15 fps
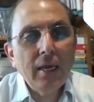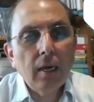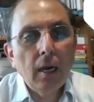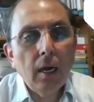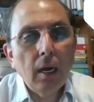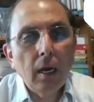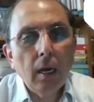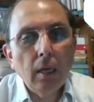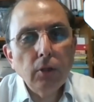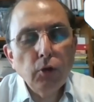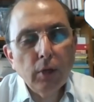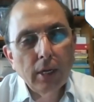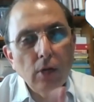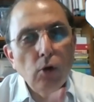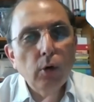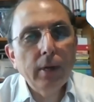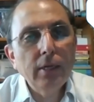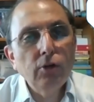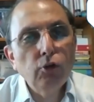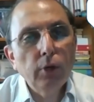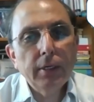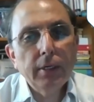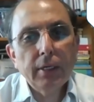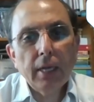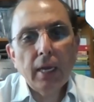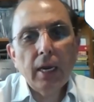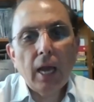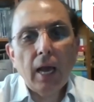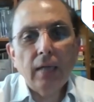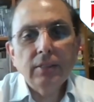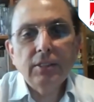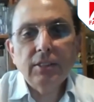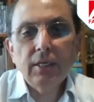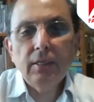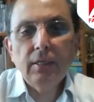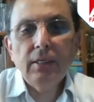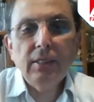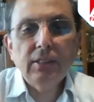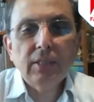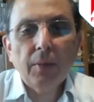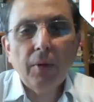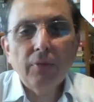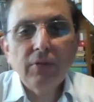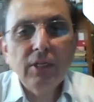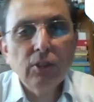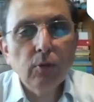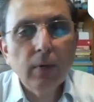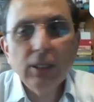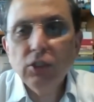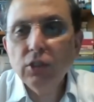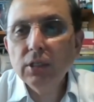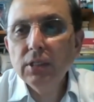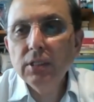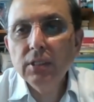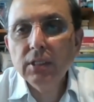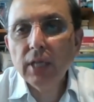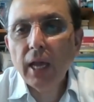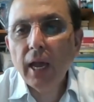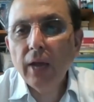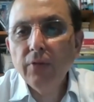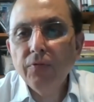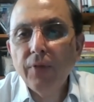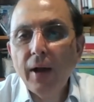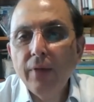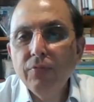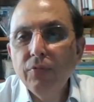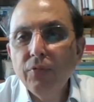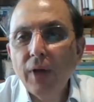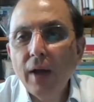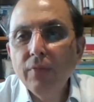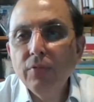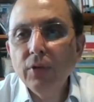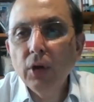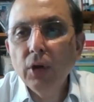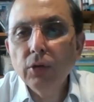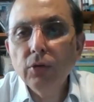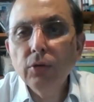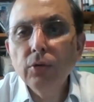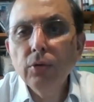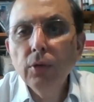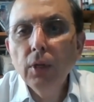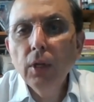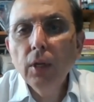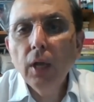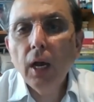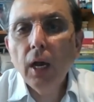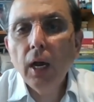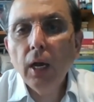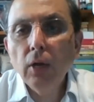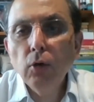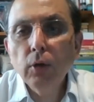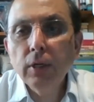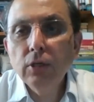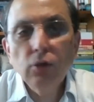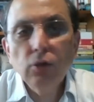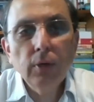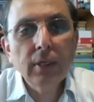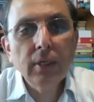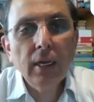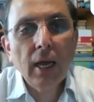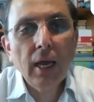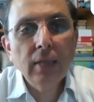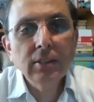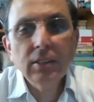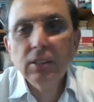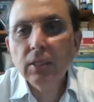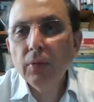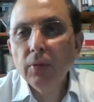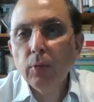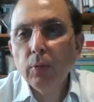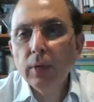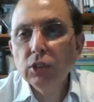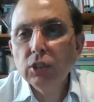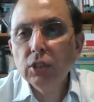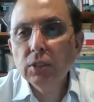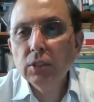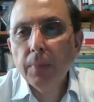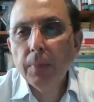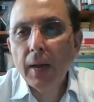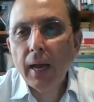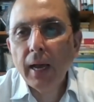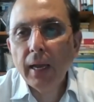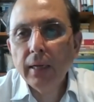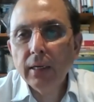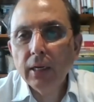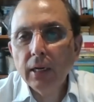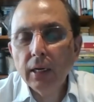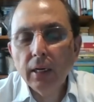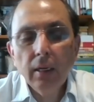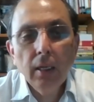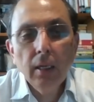uh, you can look into it and answer these, some of these questions, and Fabio to look into it and answer some of the questions by the